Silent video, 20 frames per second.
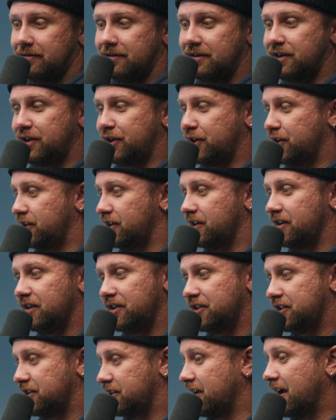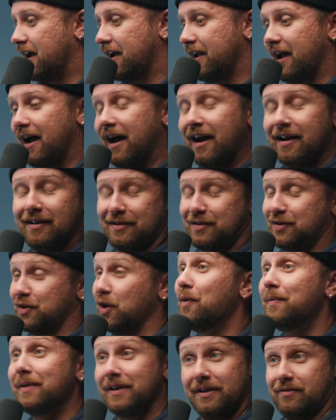sheesh. I, I
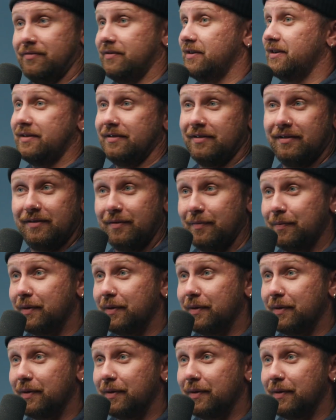so many reasons.